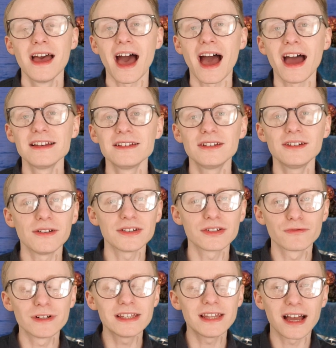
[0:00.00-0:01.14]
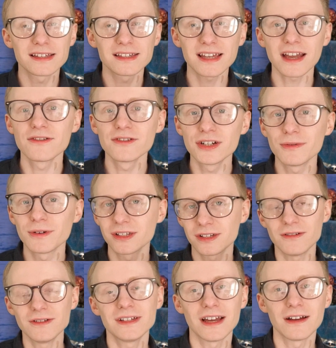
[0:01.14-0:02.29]
And, you know, it's really that sound you
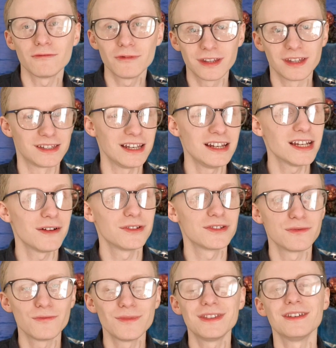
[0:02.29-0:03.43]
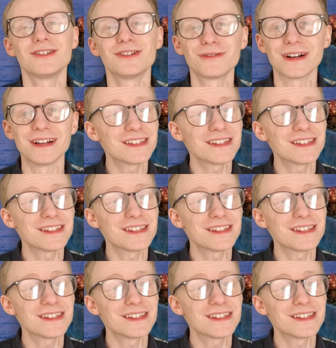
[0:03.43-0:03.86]
associate with the Sea Devils and with this story.